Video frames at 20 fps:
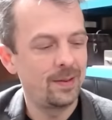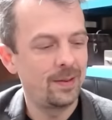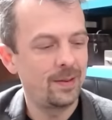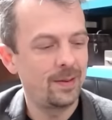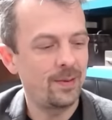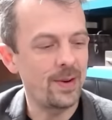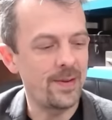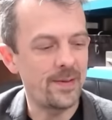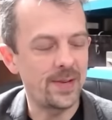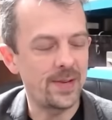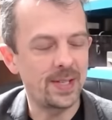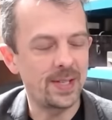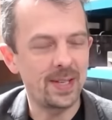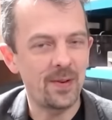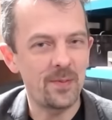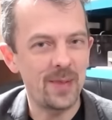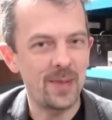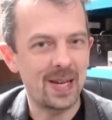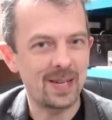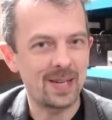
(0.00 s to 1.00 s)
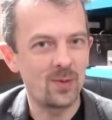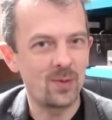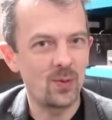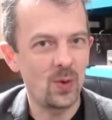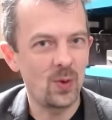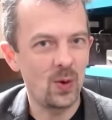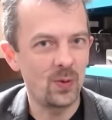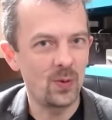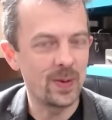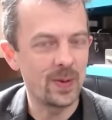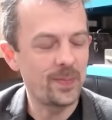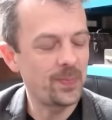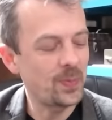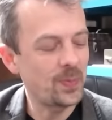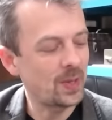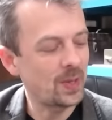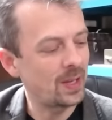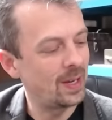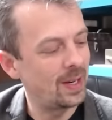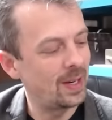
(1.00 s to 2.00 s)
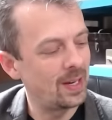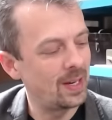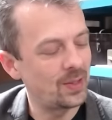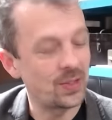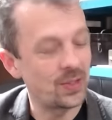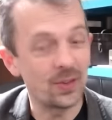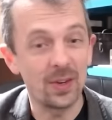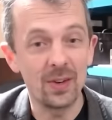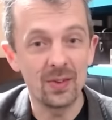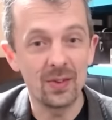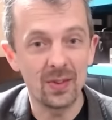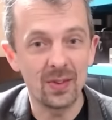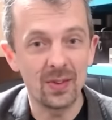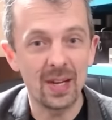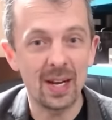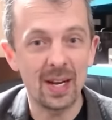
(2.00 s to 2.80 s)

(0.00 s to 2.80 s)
three fifty-seven Magnum revolver uh, to know that that